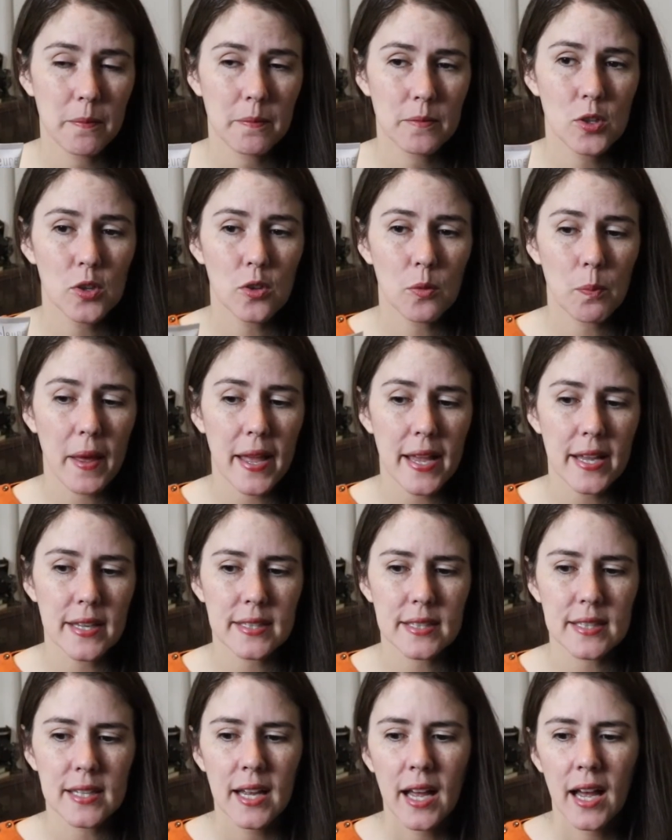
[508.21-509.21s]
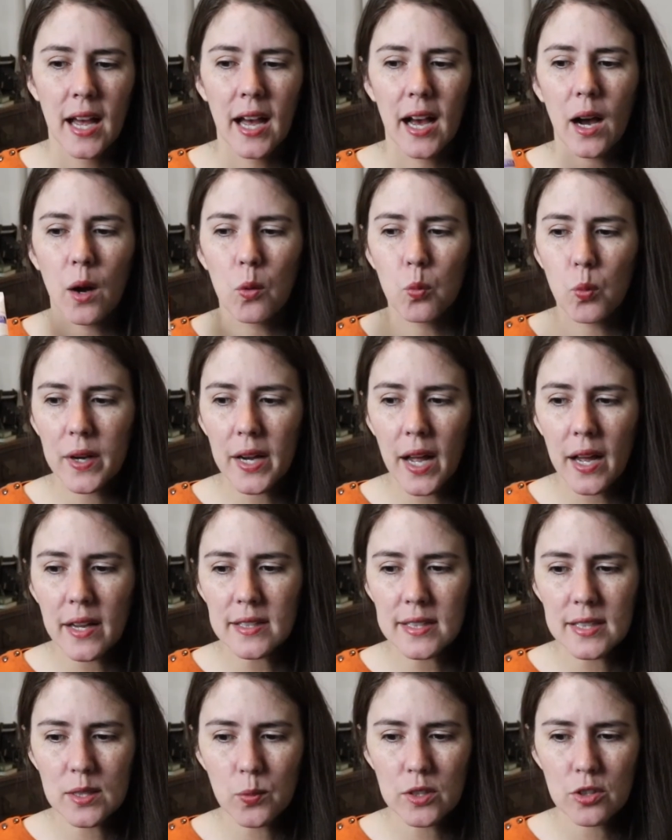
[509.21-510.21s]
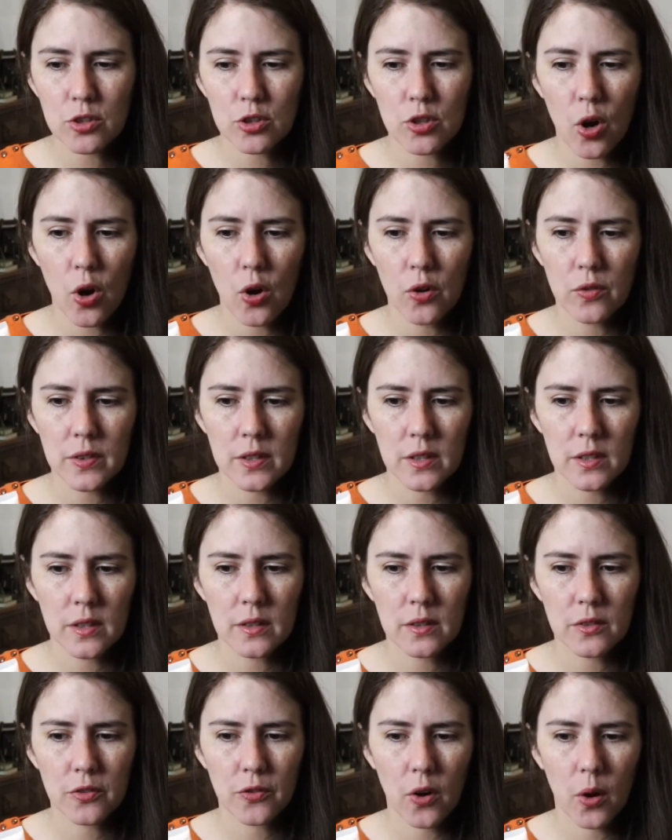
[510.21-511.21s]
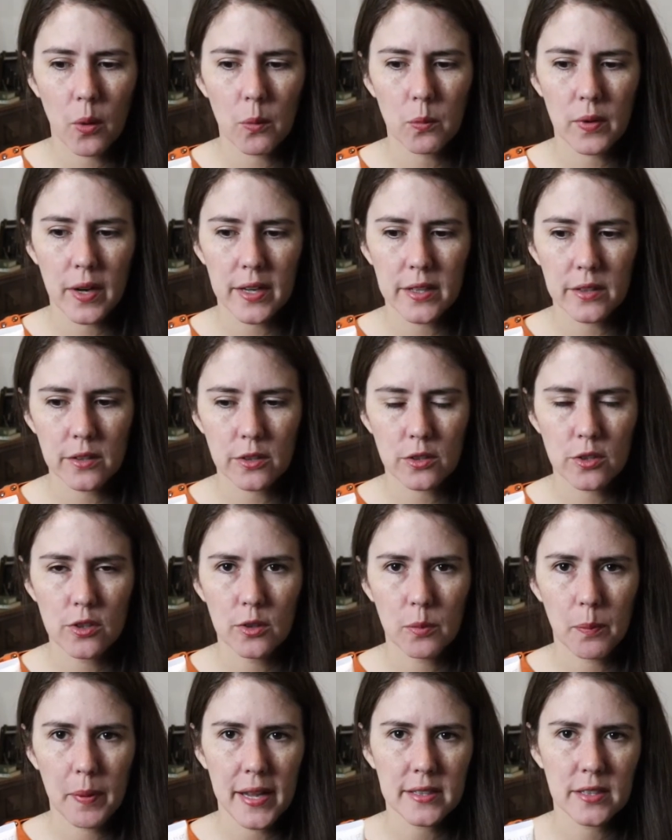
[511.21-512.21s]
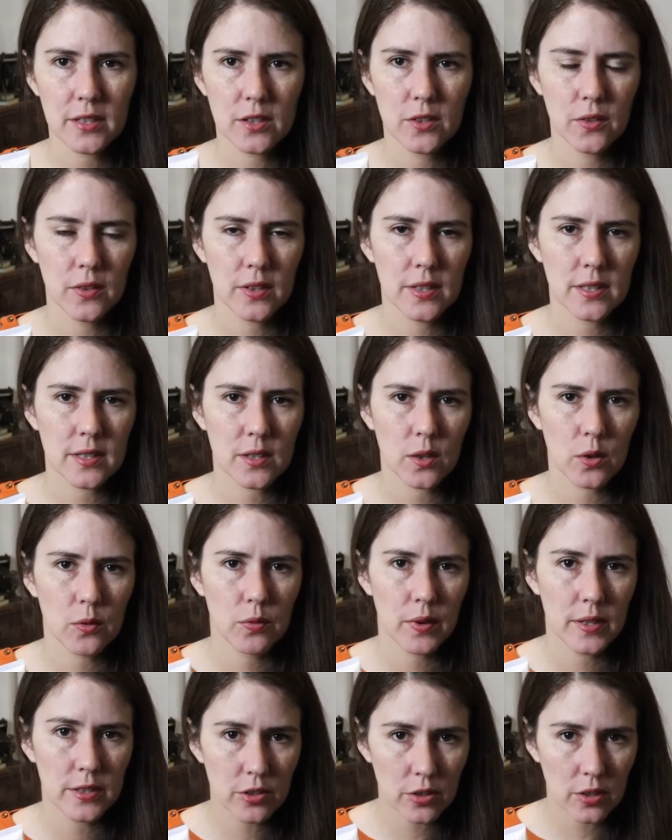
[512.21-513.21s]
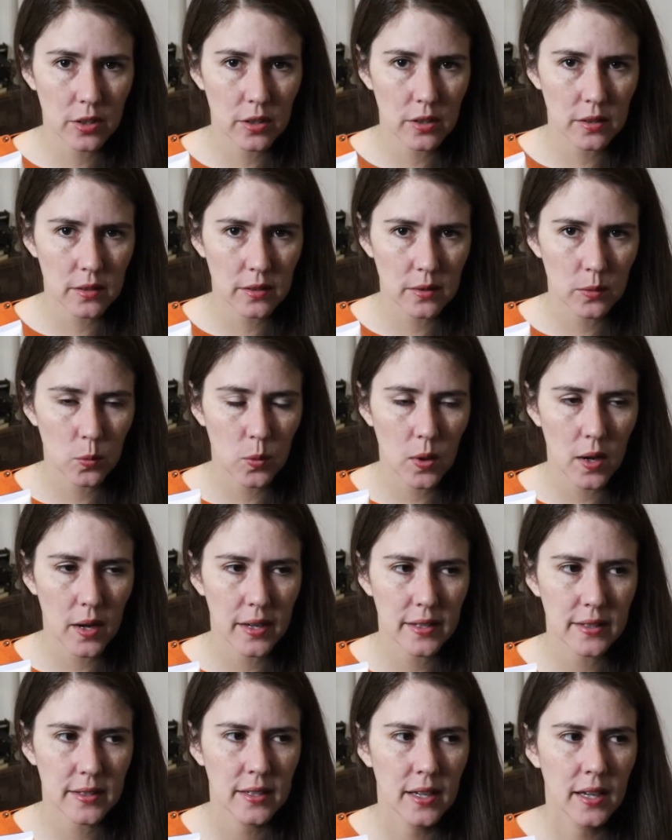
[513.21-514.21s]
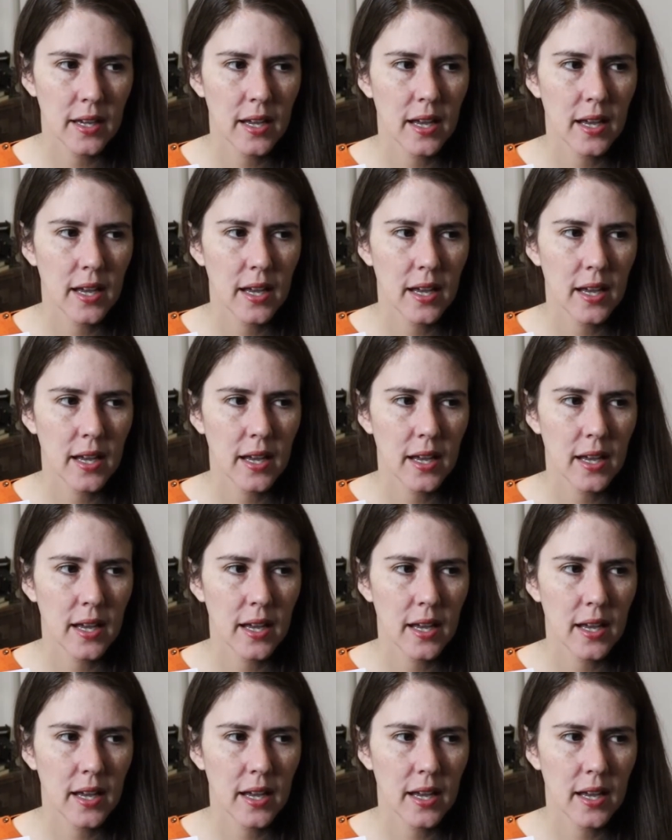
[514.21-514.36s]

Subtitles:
toothpaste. When I switched over from regular toothpaste to this original one,